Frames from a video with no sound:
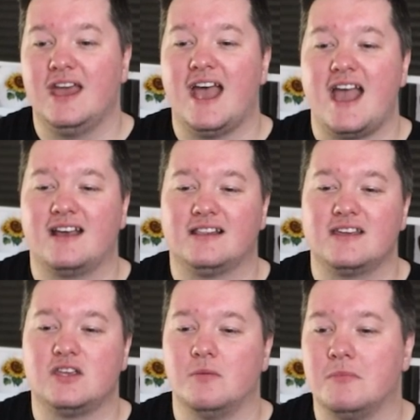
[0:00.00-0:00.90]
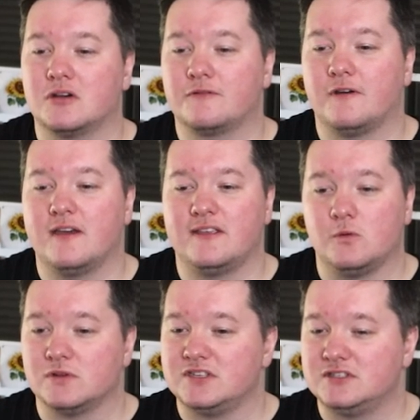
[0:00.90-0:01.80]
and click your modifier that you
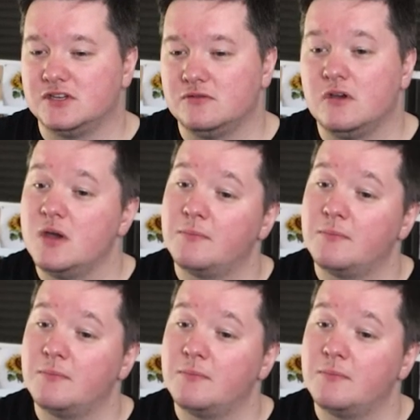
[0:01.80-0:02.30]
want to do.